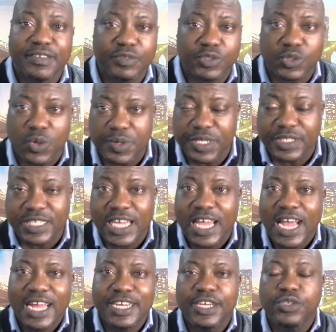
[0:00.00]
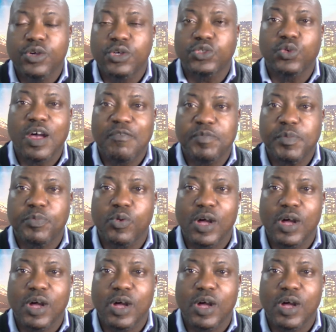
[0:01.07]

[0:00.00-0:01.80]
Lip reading: stories, and then you also have people who are